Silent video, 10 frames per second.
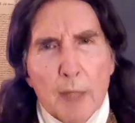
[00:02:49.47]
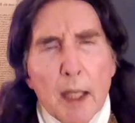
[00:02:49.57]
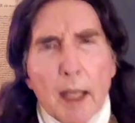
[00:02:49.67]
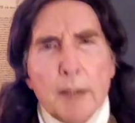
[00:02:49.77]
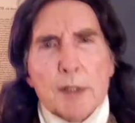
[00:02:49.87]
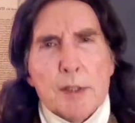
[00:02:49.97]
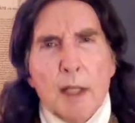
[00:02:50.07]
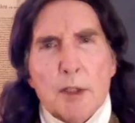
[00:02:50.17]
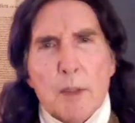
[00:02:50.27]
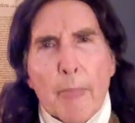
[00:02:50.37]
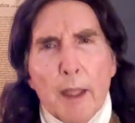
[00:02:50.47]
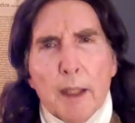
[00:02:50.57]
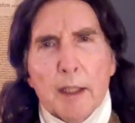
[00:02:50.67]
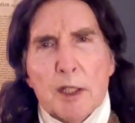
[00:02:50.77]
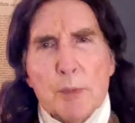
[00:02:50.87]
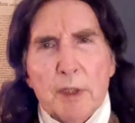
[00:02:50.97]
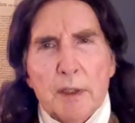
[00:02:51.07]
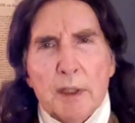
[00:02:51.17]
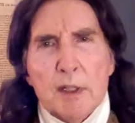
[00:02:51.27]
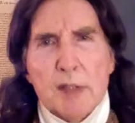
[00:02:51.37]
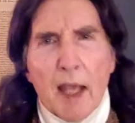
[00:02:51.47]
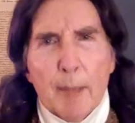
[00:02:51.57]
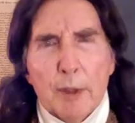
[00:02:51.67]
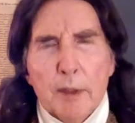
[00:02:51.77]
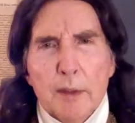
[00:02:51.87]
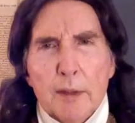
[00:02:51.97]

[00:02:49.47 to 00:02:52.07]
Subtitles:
and as such it has been examined